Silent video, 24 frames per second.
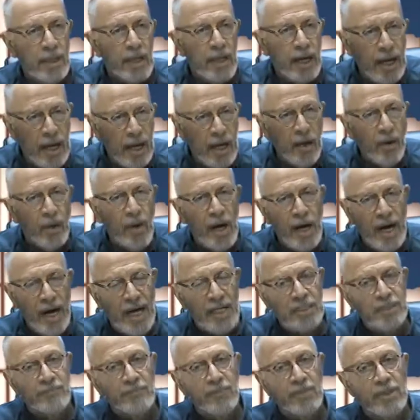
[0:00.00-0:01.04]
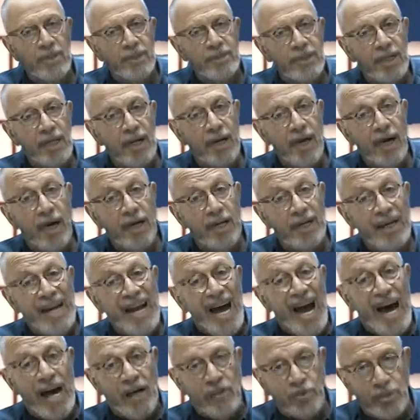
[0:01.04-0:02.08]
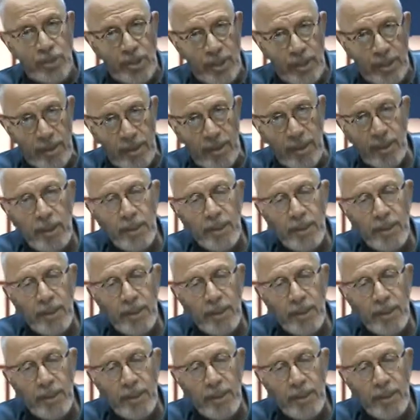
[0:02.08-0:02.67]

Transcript: how hospitals are, are gouging